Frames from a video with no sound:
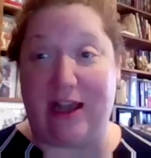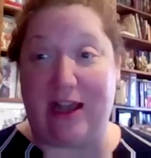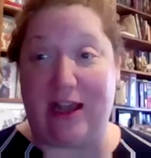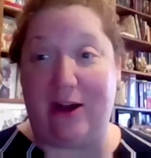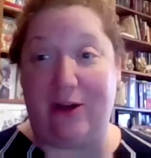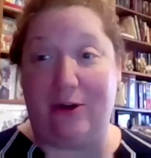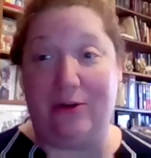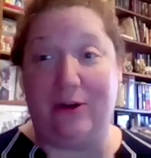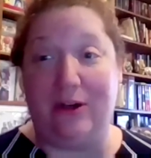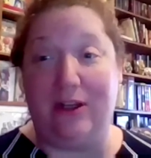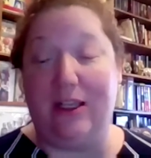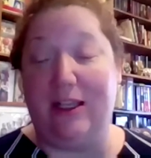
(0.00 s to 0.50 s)
of
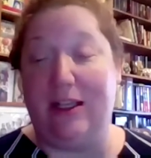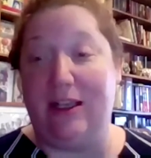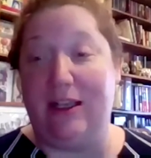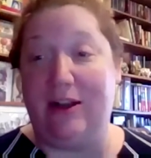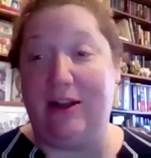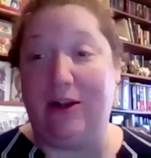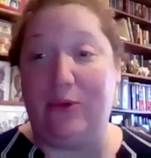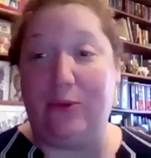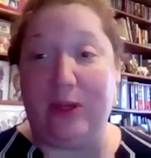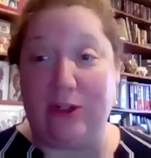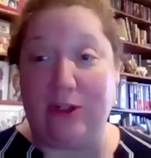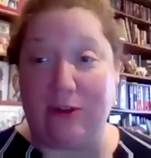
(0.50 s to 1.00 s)
how
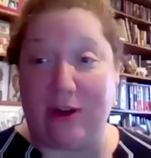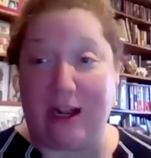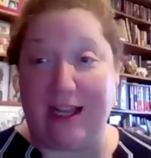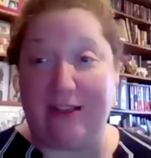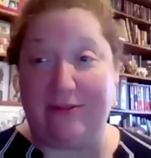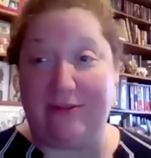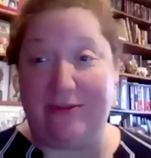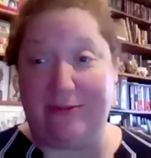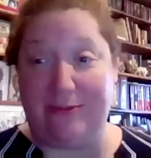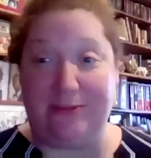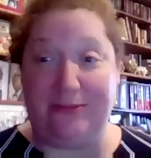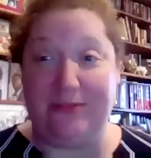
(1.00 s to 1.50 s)
we
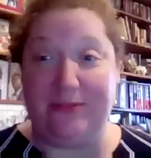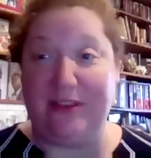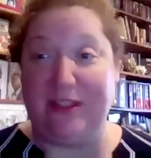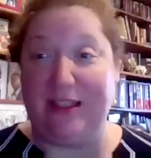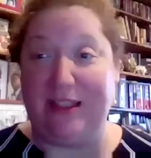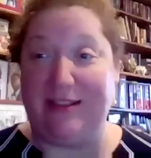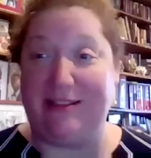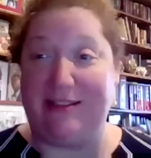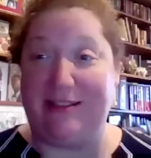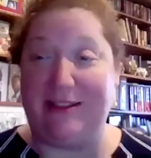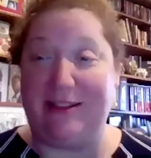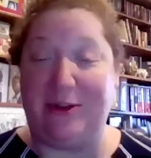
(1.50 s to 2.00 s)
drive.
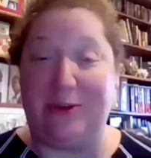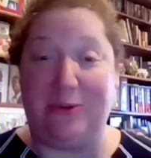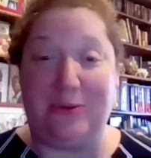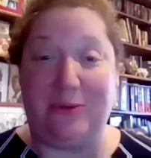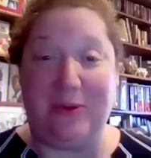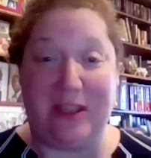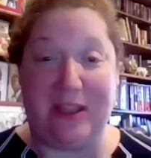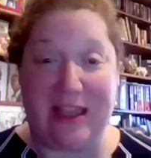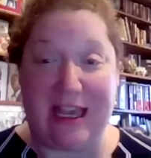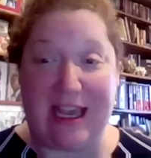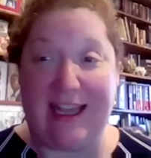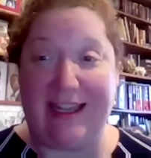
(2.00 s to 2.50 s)
So
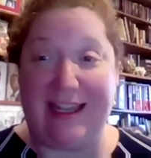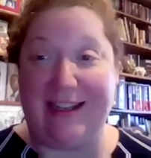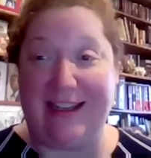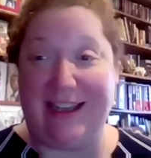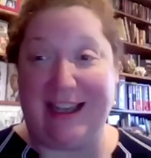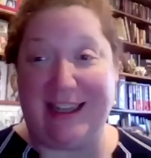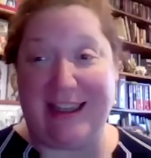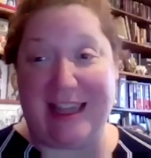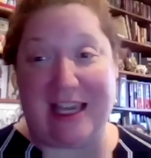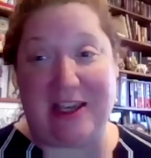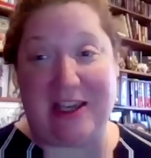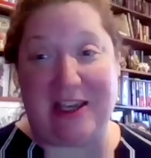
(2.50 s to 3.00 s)
with that,
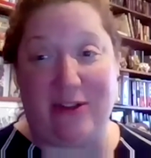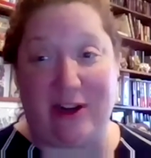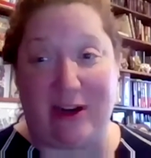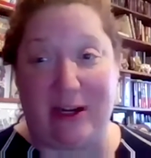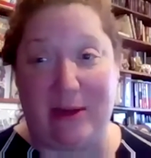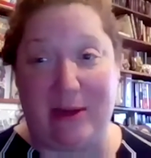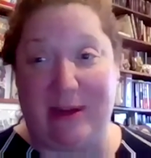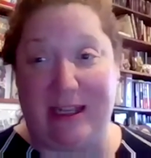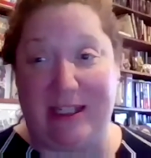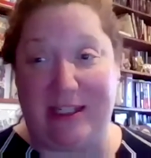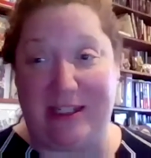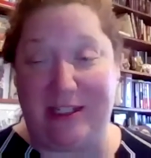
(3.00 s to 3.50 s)
I thank you
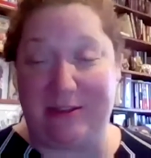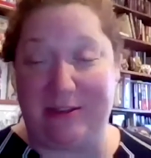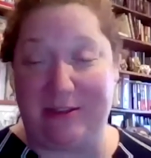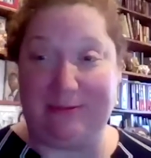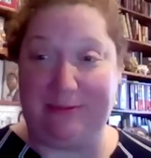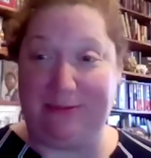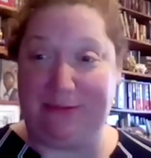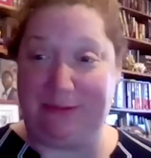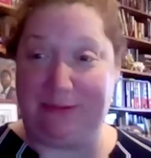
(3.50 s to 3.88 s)
very much.